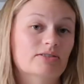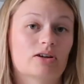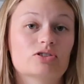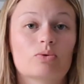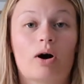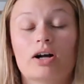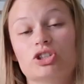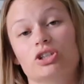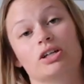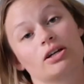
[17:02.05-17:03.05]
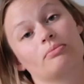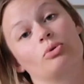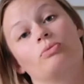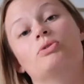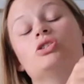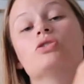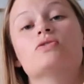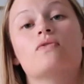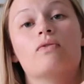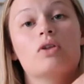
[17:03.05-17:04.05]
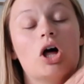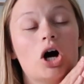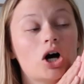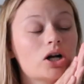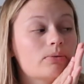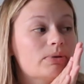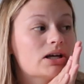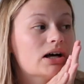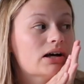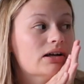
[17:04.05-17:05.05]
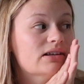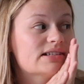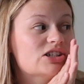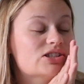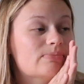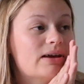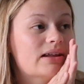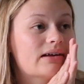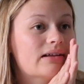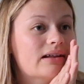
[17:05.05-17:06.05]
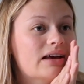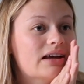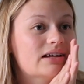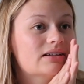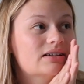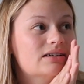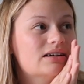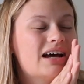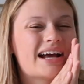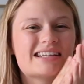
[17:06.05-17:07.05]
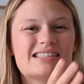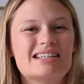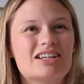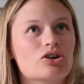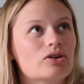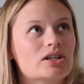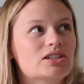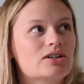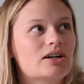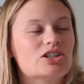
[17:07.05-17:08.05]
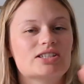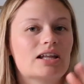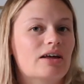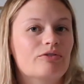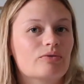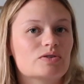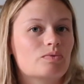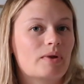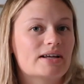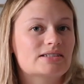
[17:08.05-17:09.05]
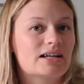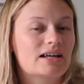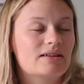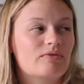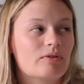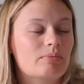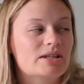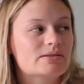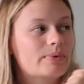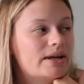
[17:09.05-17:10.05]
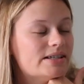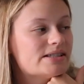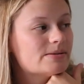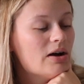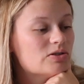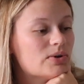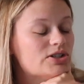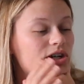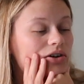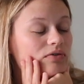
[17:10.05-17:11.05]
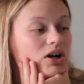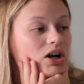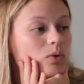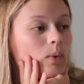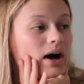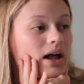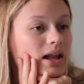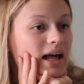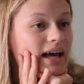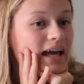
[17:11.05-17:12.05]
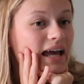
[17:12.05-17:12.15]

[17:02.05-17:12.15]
was also watching Brooke Miccio's blog because I just made like a late I guess it's like an early dinner. I just had leftovers from last night from the pizza place. I was watching her vlog while I